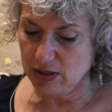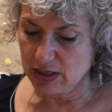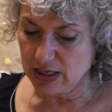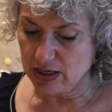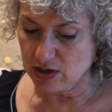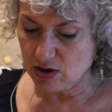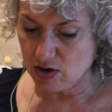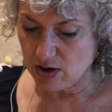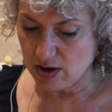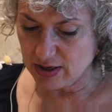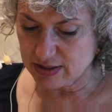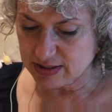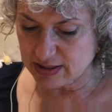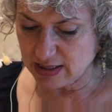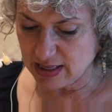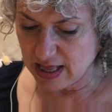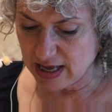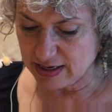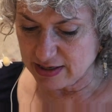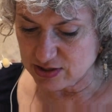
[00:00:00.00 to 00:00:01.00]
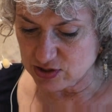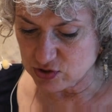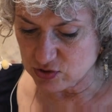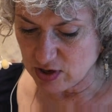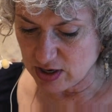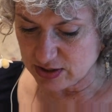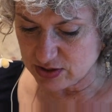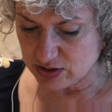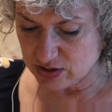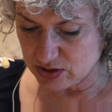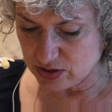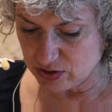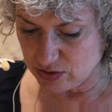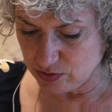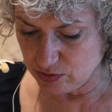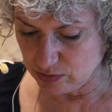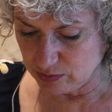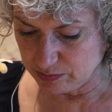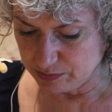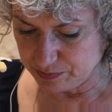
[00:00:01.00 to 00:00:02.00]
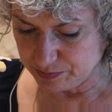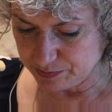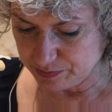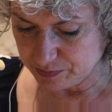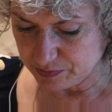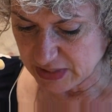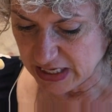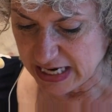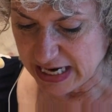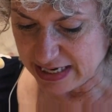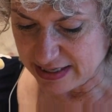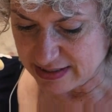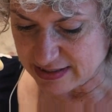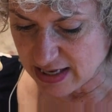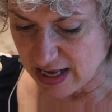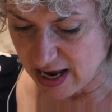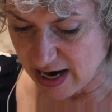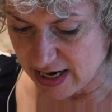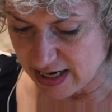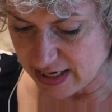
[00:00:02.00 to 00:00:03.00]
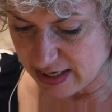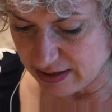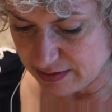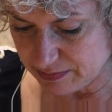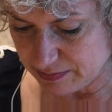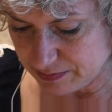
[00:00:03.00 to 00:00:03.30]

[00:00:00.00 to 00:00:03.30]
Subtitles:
can cause a lot of stress too, and anxiety.